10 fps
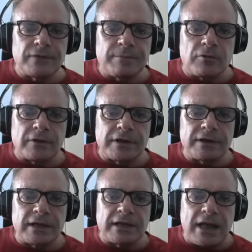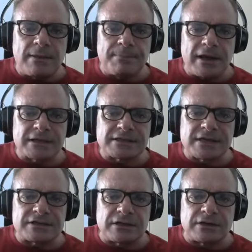reported an Mpox
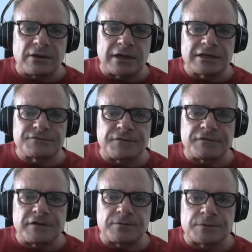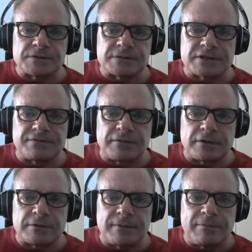case on August 15th, which was
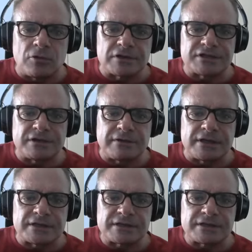confirmed to be more serious